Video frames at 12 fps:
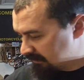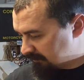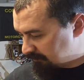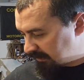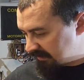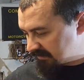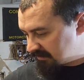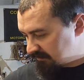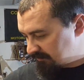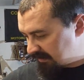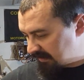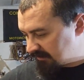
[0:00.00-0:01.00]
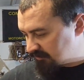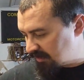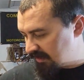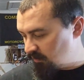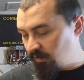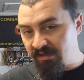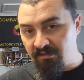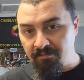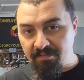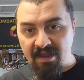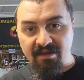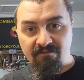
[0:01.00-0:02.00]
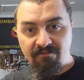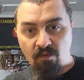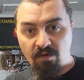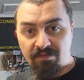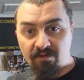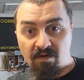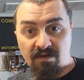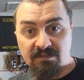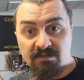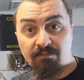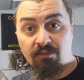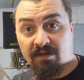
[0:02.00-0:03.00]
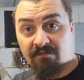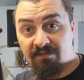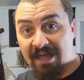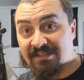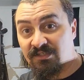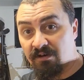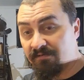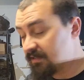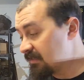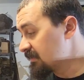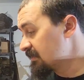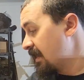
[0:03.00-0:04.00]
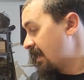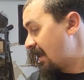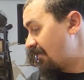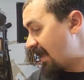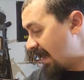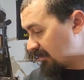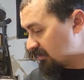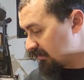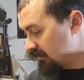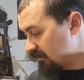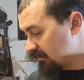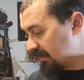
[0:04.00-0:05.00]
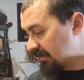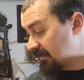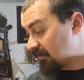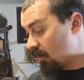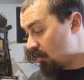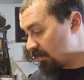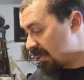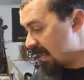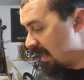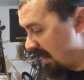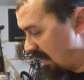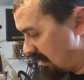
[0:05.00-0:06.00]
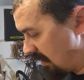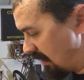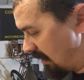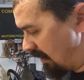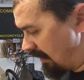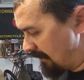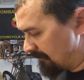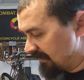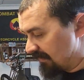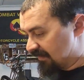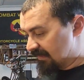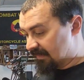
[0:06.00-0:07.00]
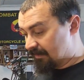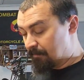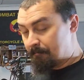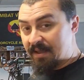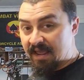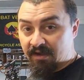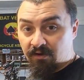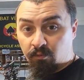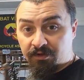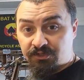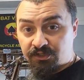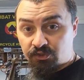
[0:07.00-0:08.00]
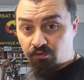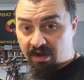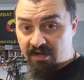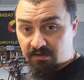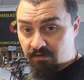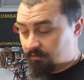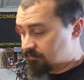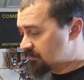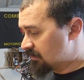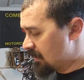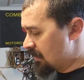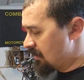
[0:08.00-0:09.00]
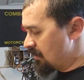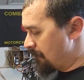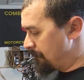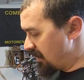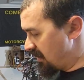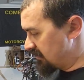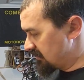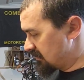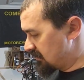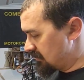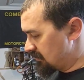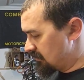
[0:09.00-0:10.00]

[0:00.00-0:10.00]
placed them and tried to wiggle them back and forth on some pretty flat surfaces, and they actually look like they're okay, and they didn't bend, which is great news. But